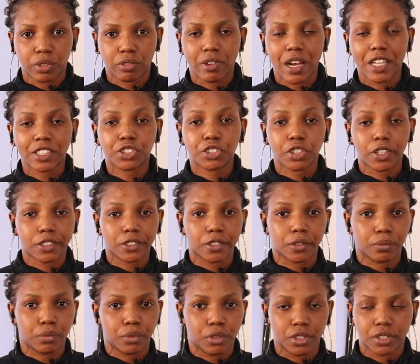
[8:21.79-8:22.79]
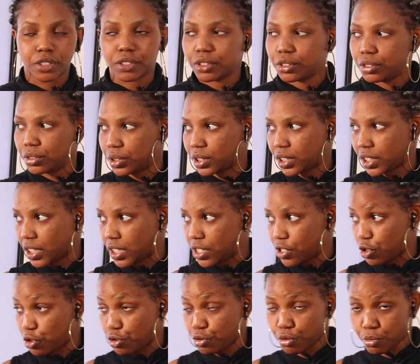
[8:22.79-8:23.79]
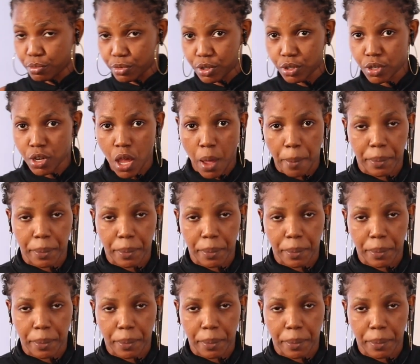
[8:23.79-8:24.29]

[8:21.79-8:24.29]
The right choice of word to use is groomed,